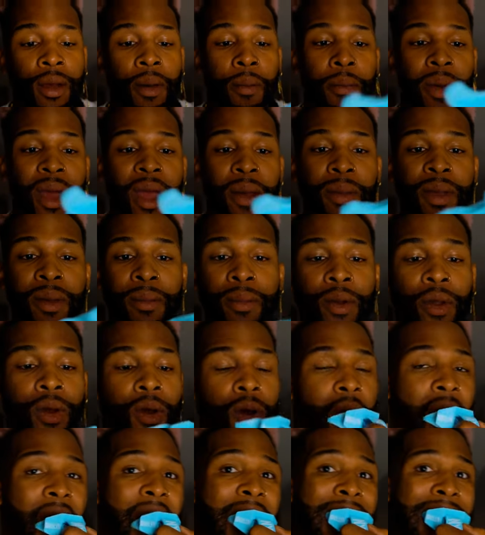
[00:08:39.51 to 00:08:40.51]
baby
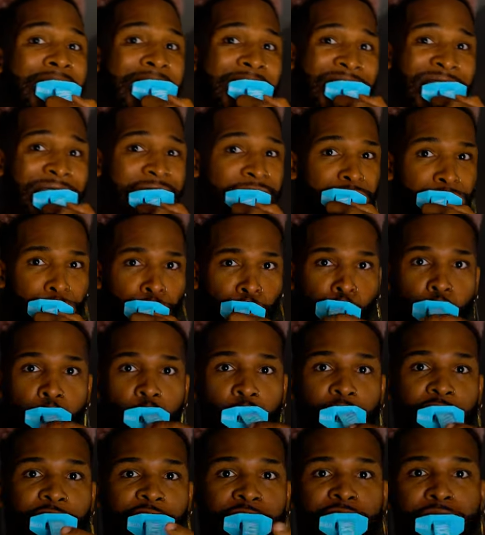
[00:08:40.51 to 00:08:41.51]
blue,
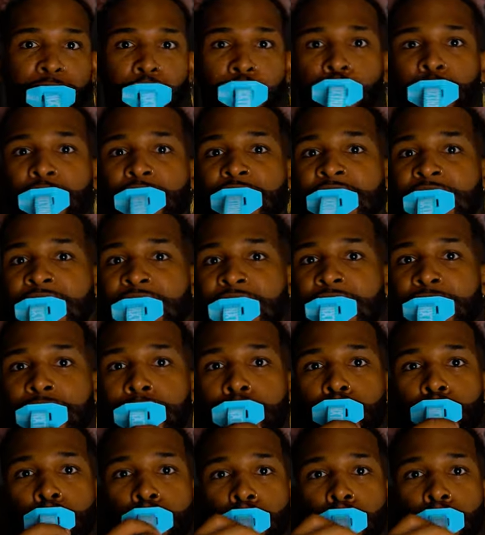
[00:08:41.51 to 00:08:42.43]
the little retractor,